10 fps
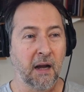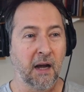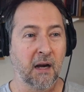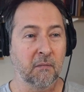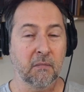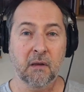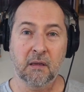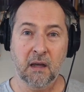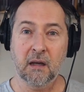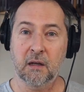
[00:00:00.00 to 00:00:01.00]
Um,
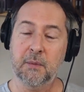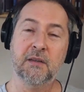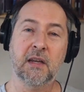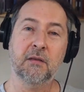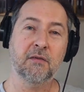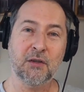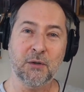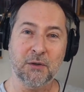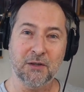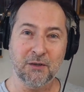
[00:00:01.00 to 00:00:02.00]
that they're going to be safe too.
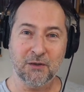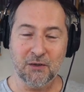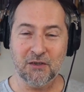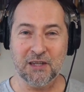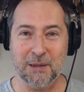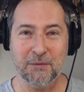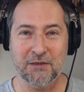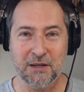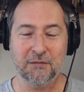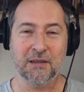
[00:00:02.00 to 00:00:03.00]
You, you just keep
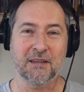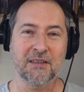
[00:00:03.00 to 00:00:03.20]
serving this